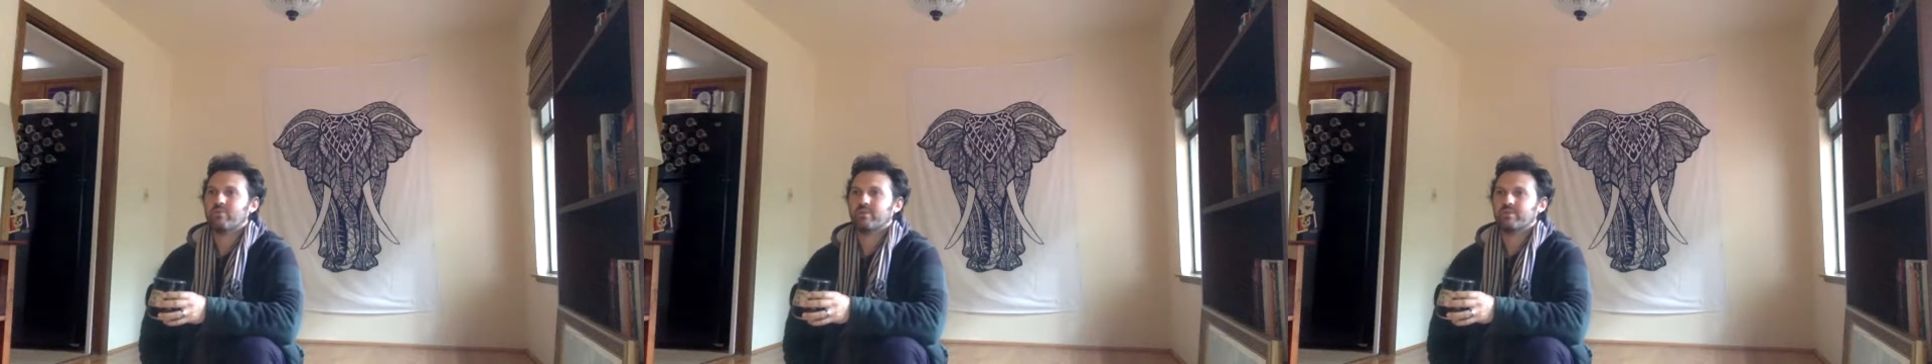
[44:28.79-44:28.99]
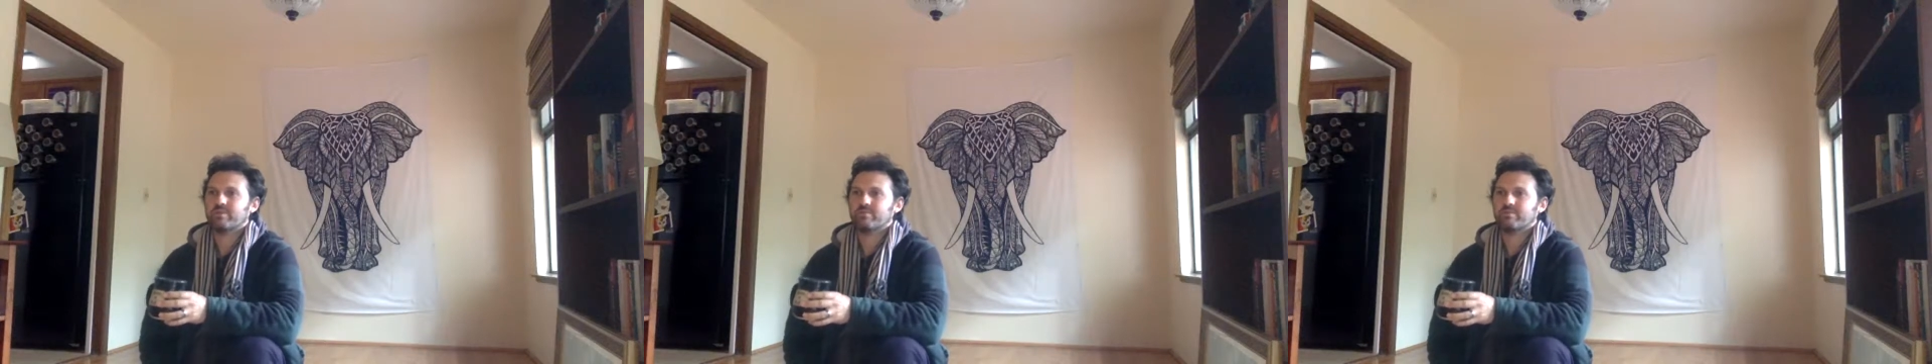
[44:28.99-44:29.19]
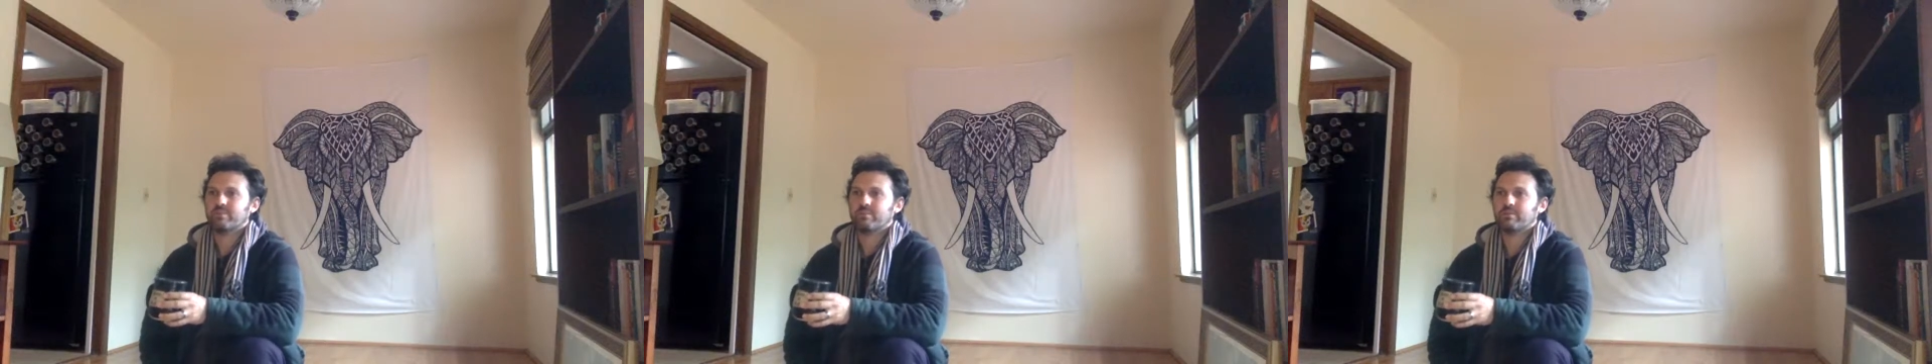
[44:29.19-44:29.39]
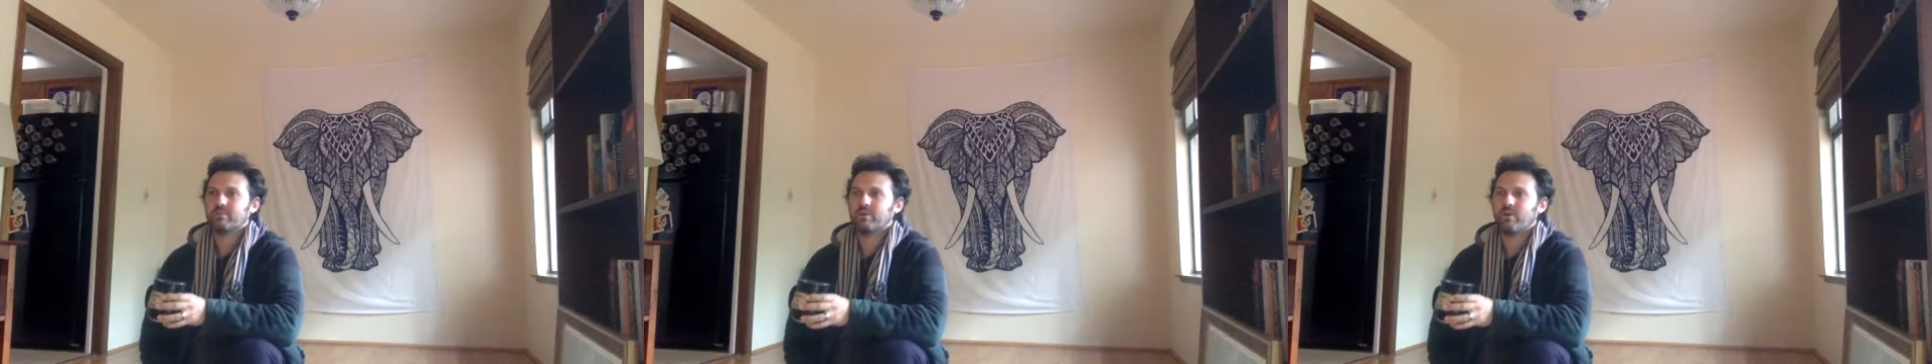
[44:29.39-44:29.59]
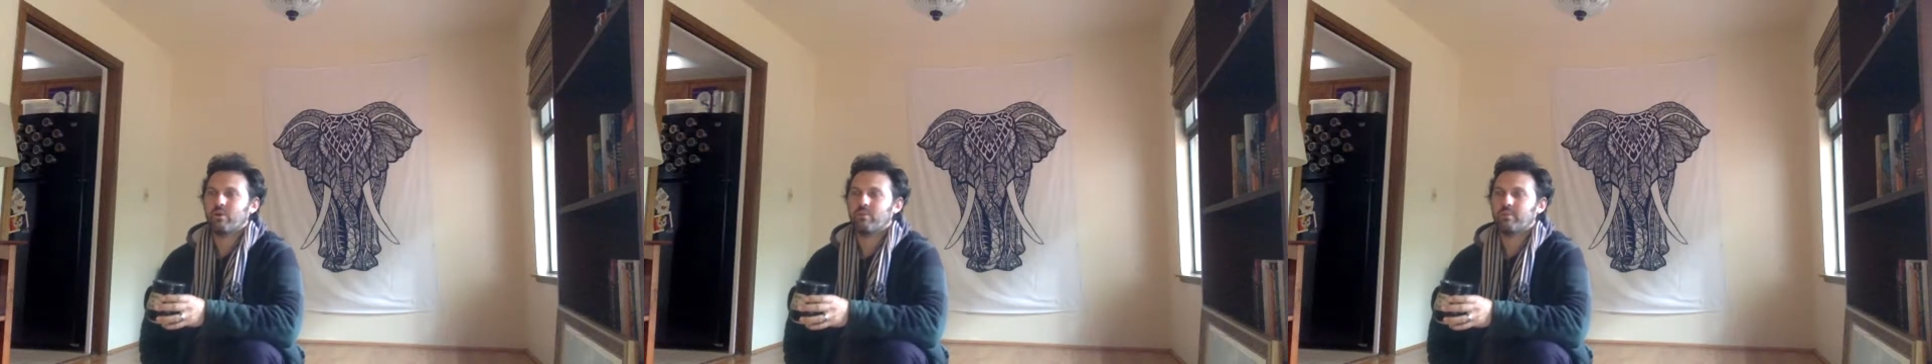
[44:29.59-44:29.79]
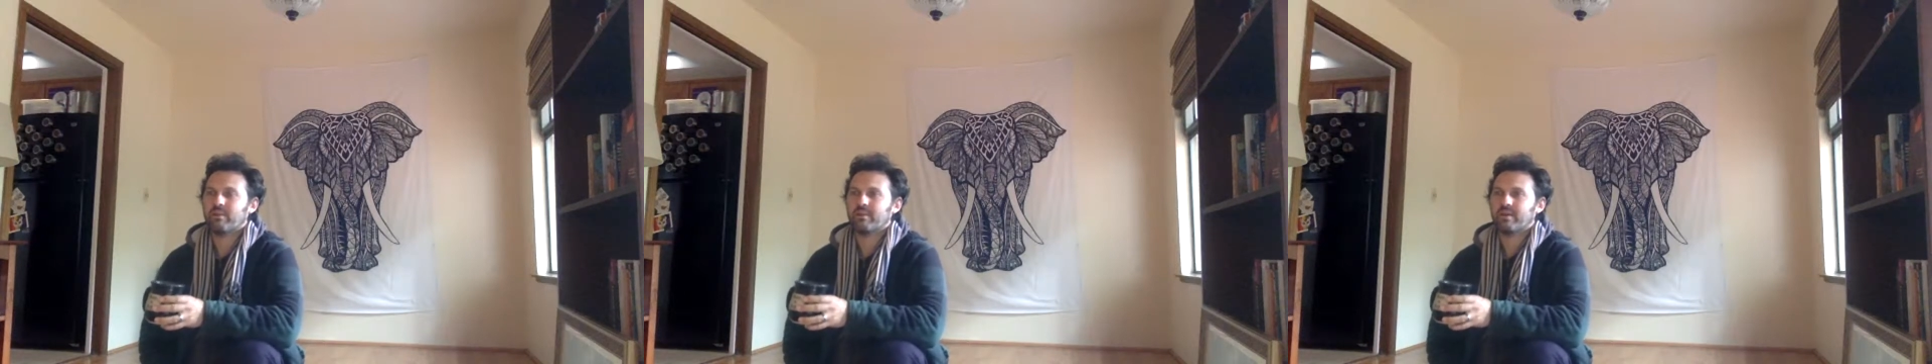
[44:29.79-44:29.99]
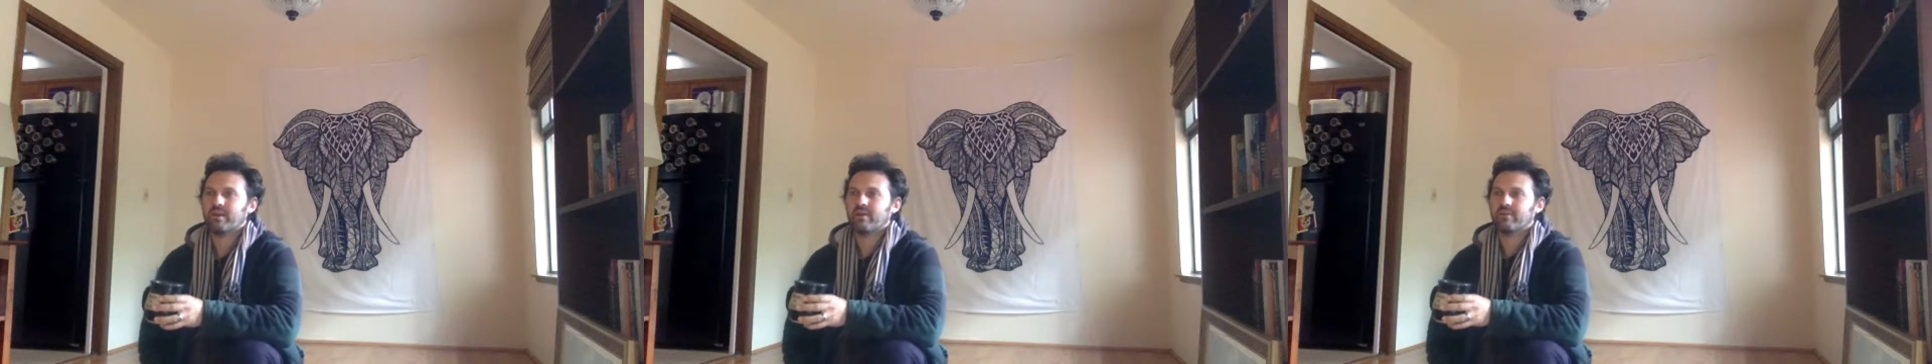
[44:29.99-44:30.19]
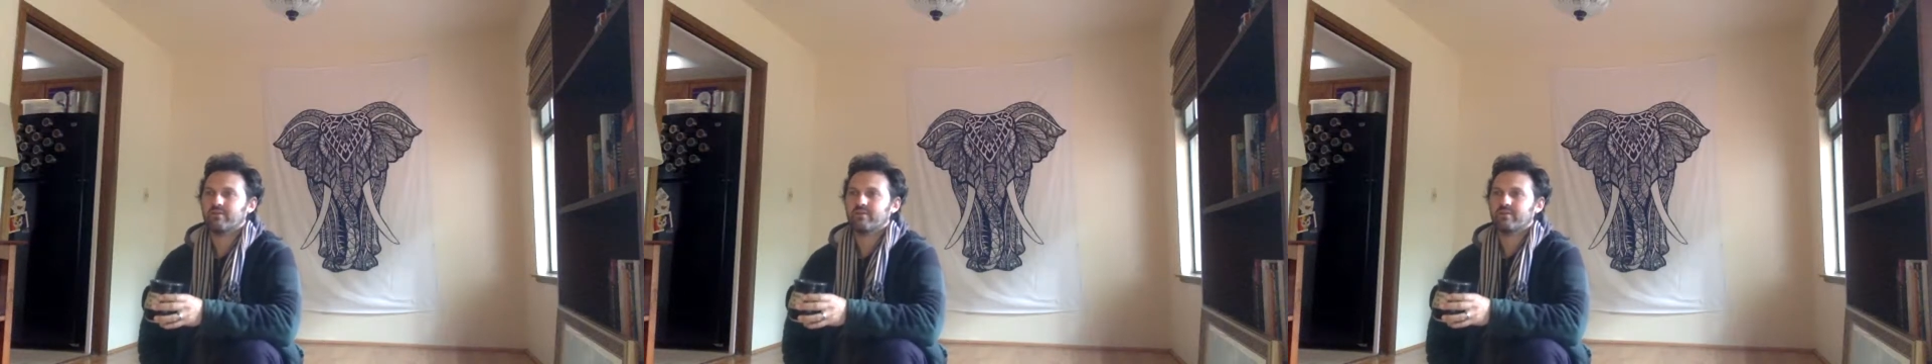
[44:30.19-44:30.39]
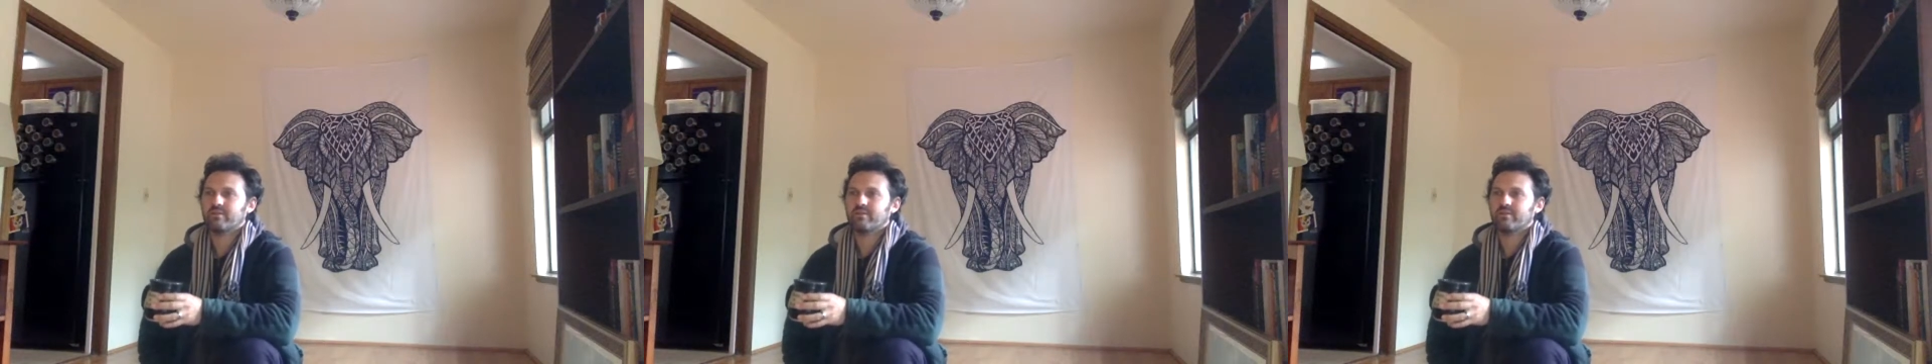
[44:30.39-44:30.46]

that is people are open enough